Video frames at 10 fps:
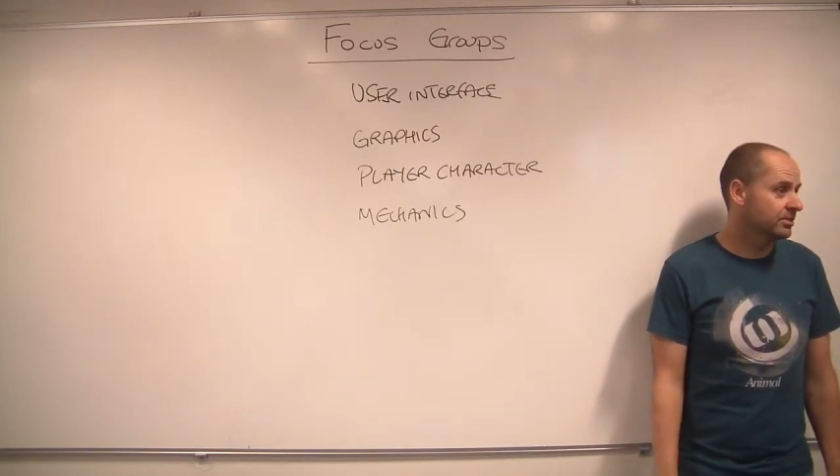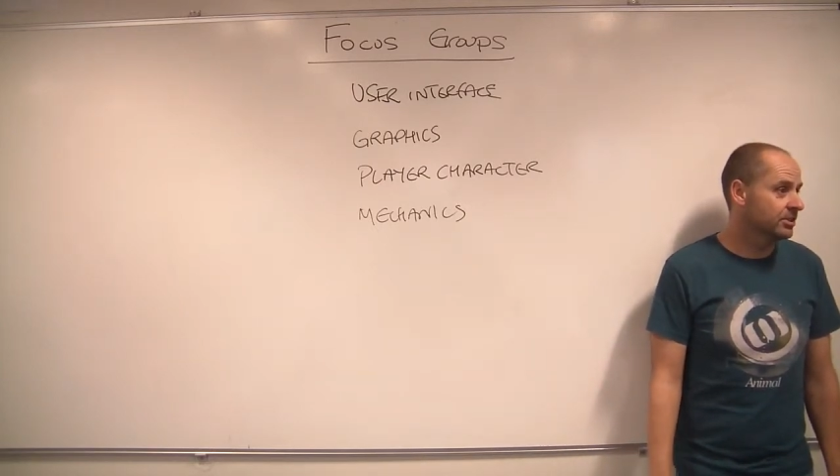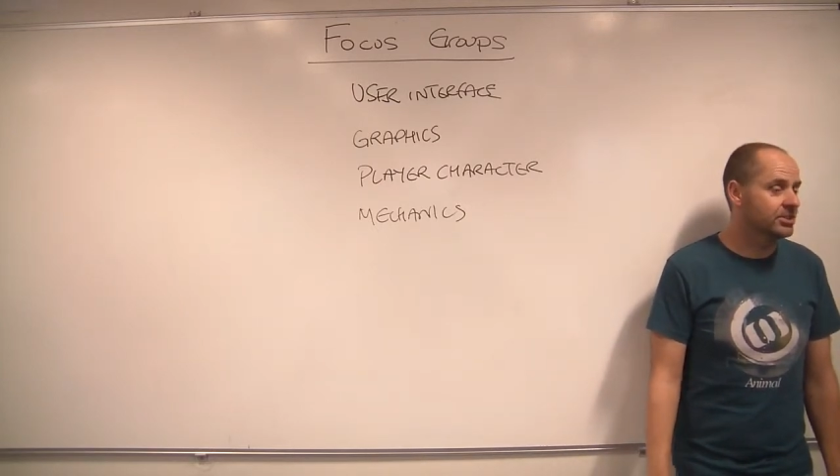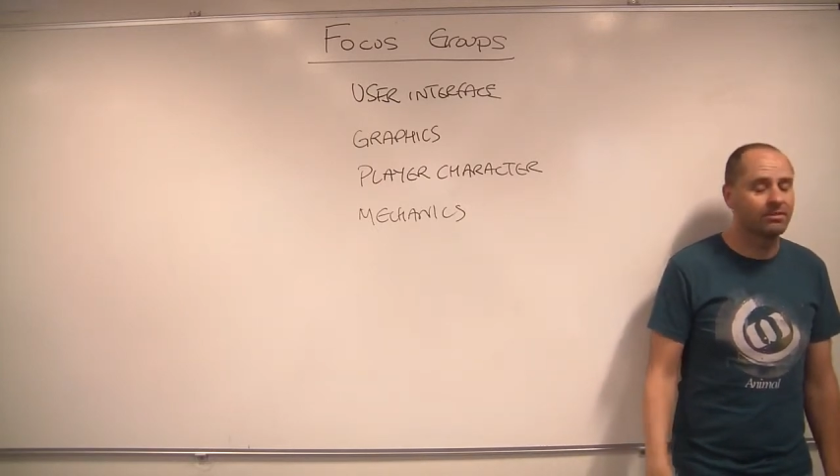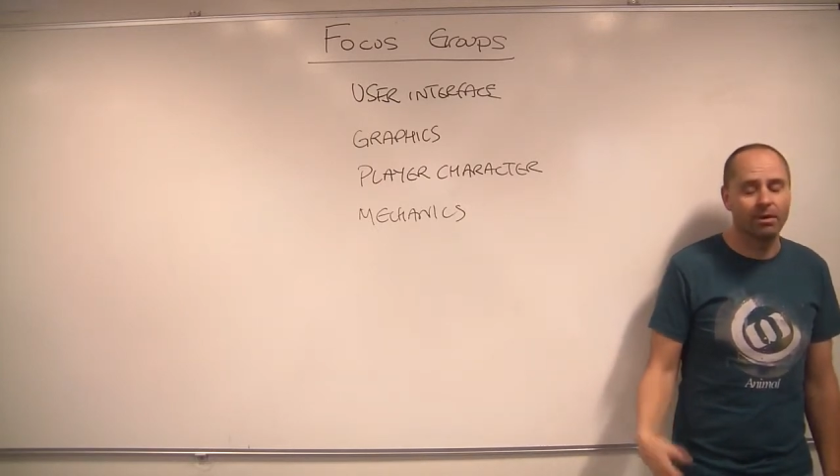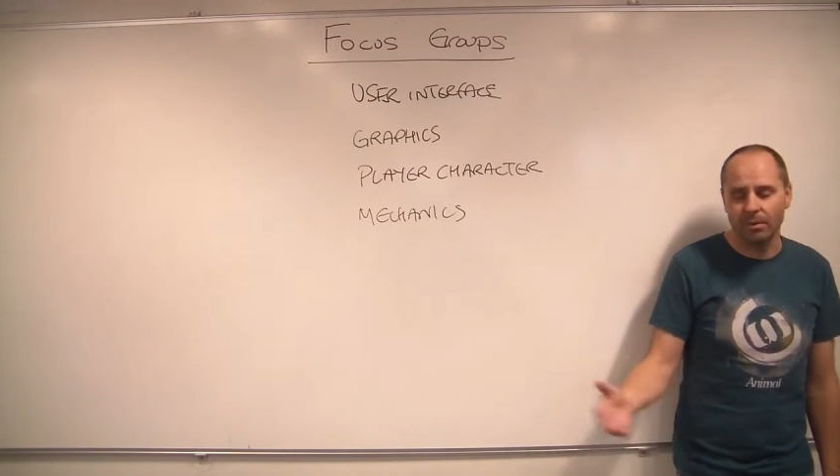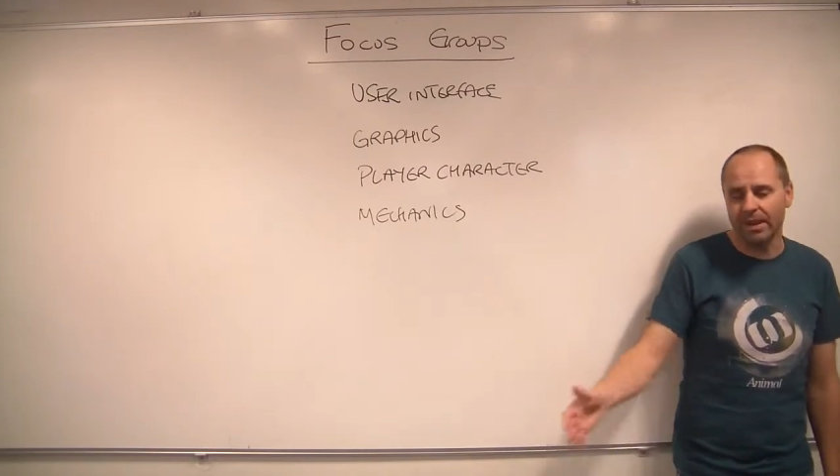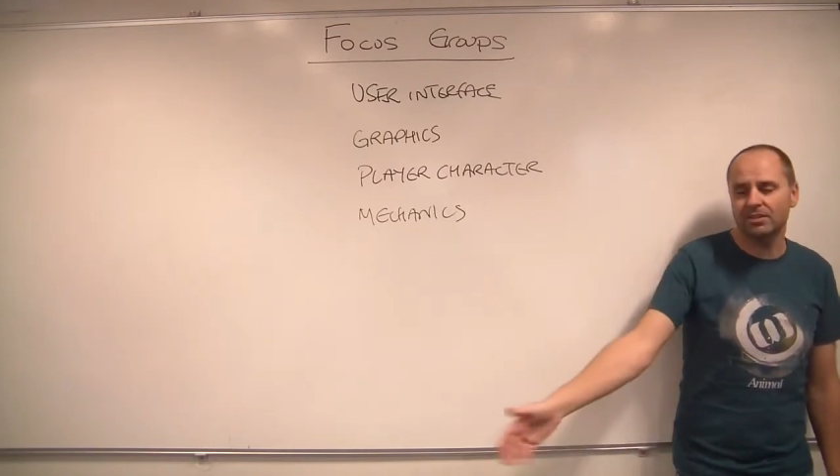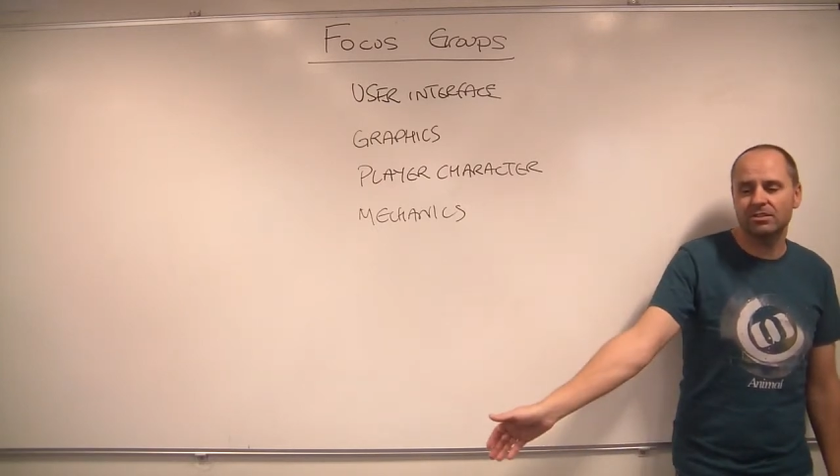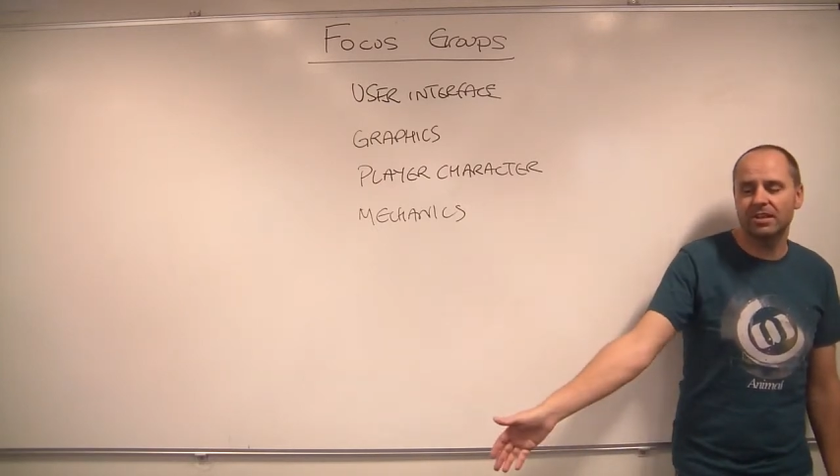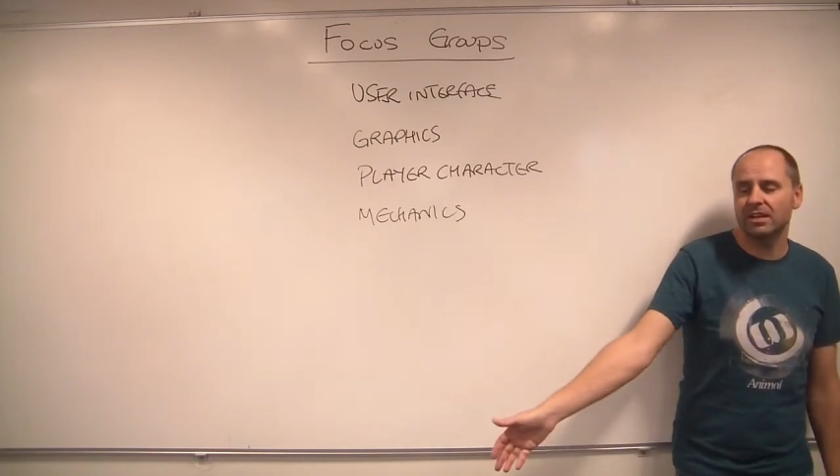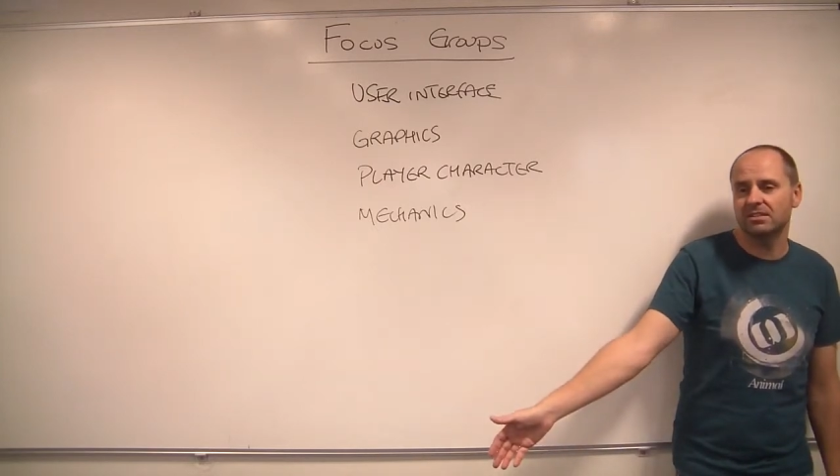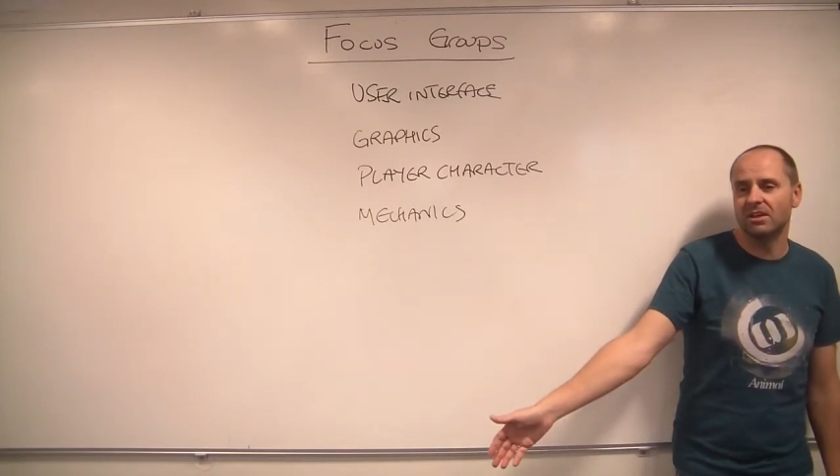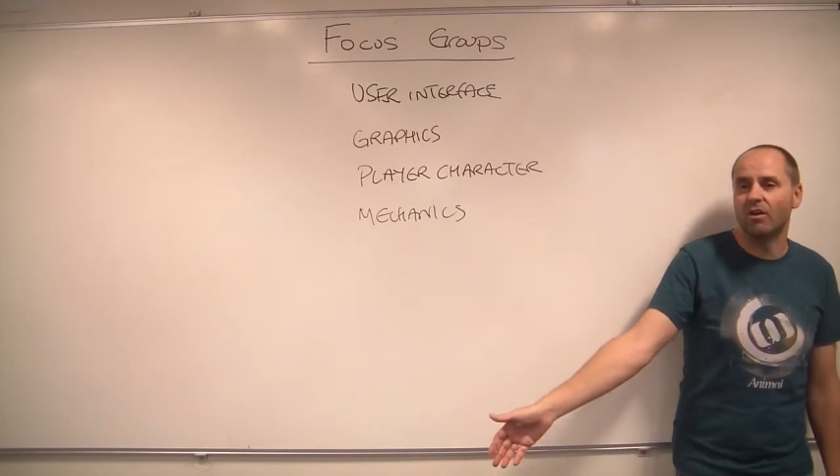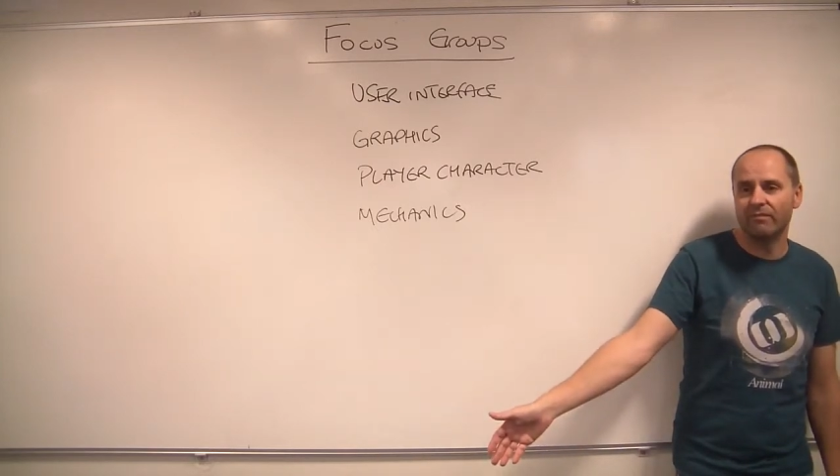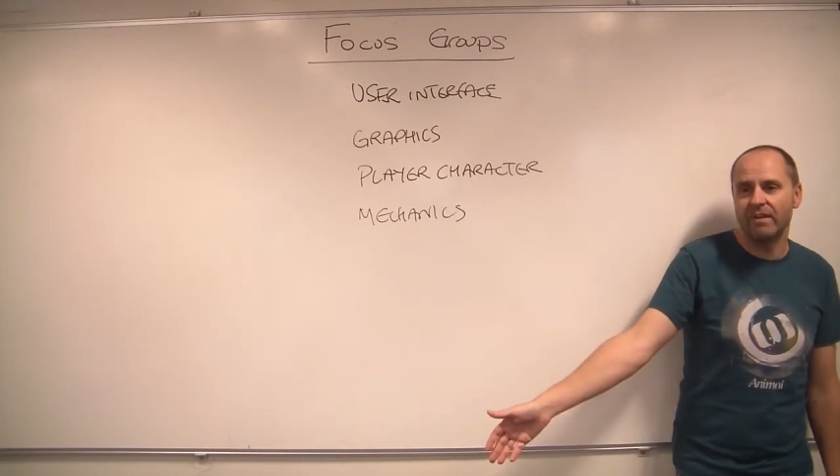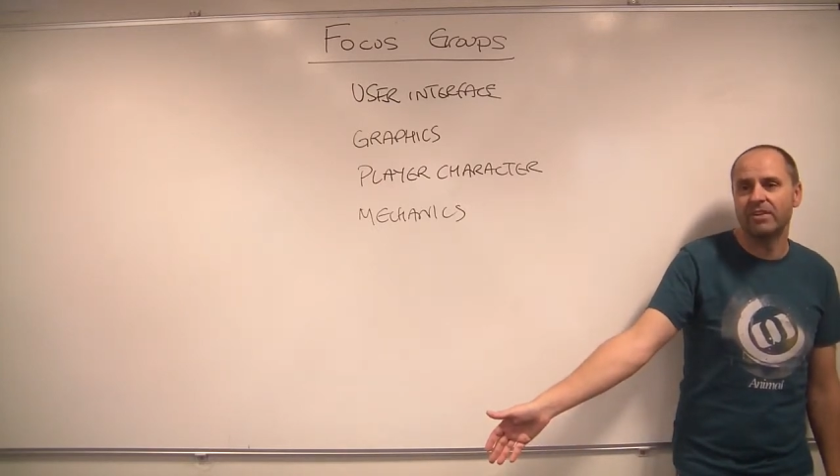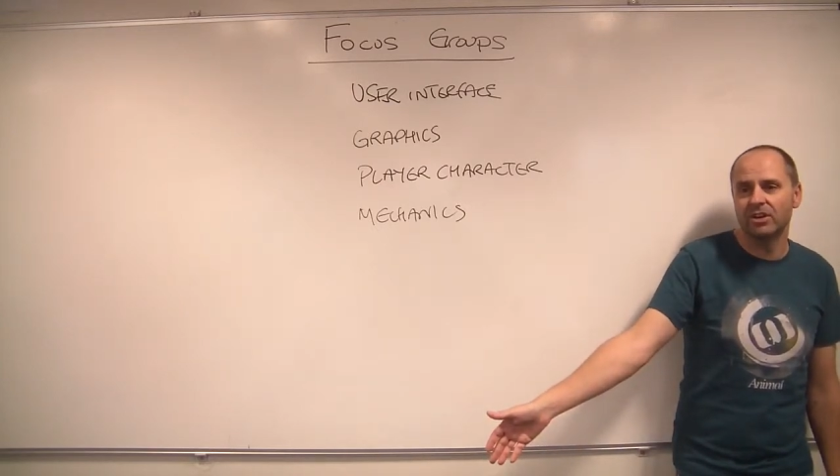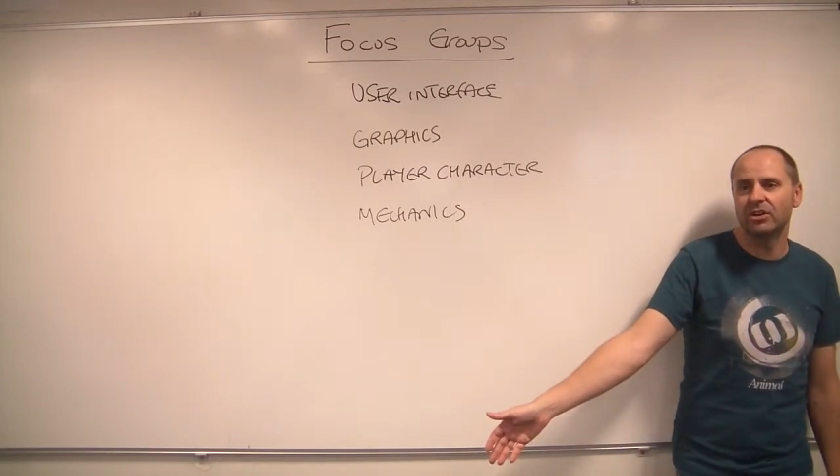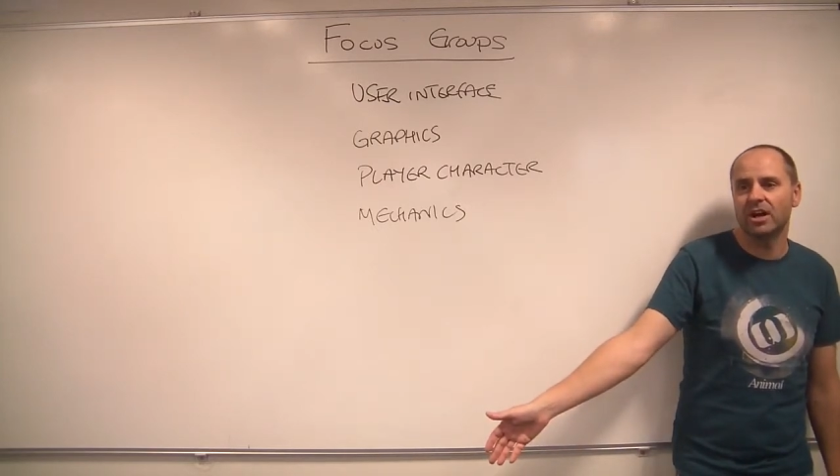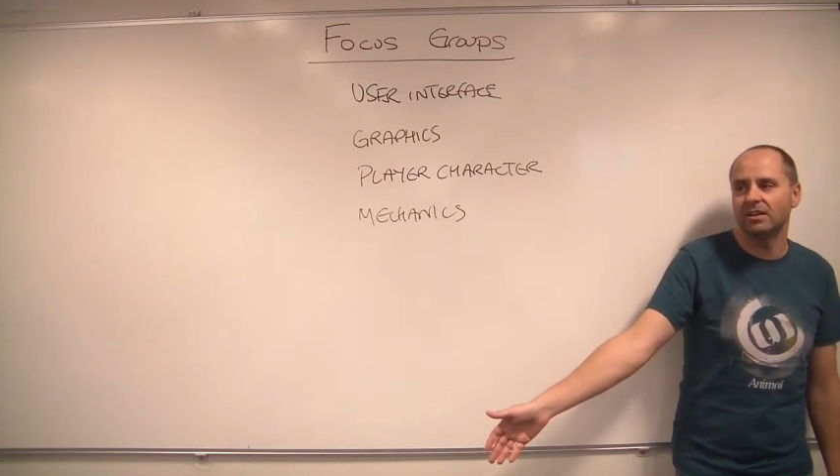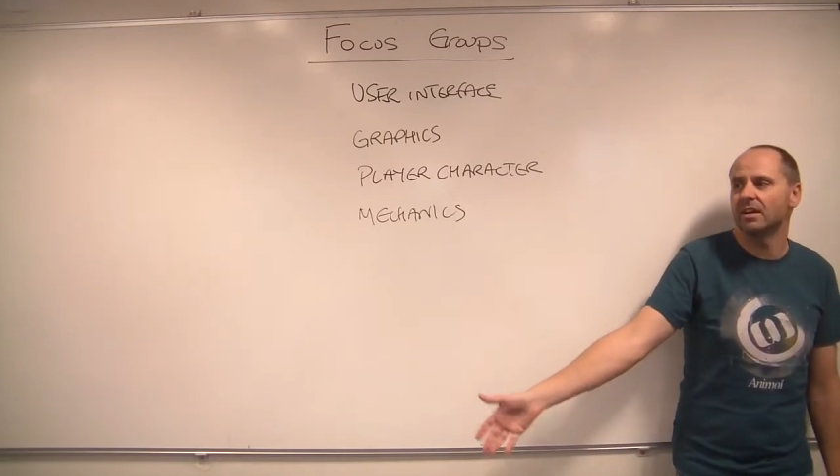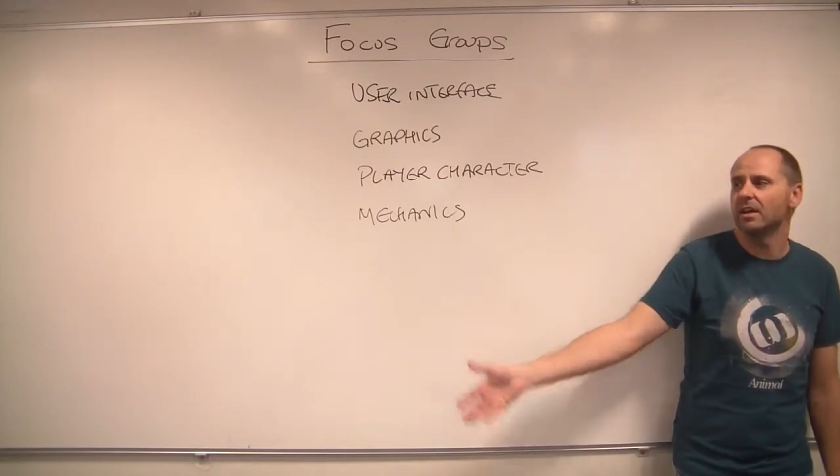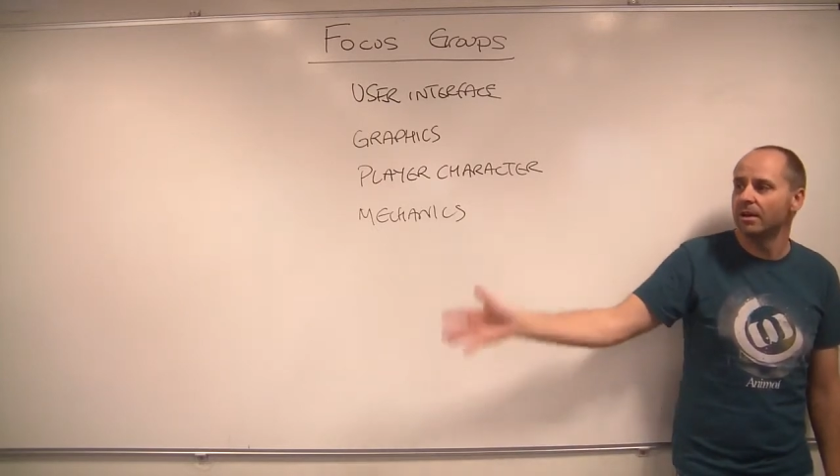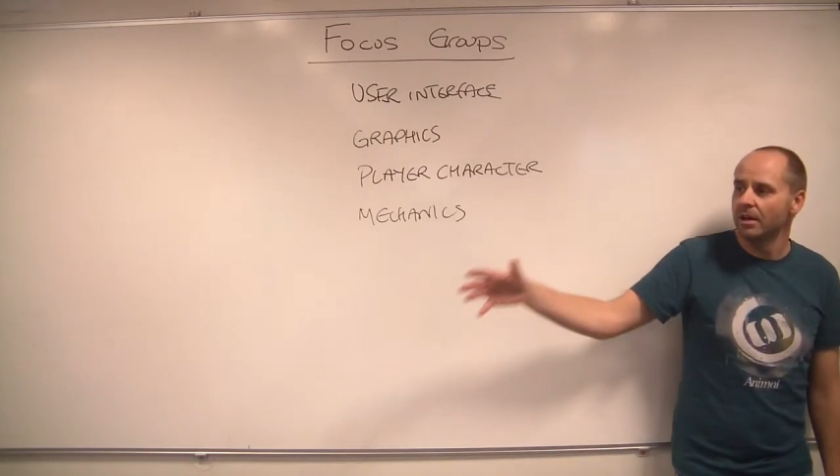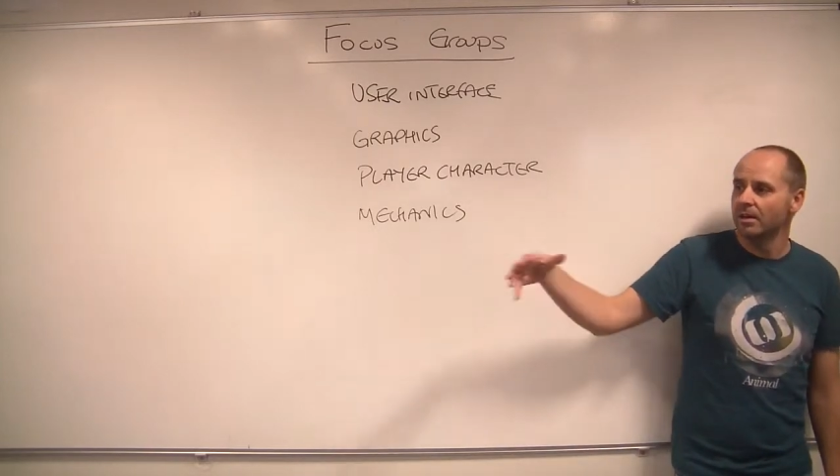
To say, right, well that's not a very good idea,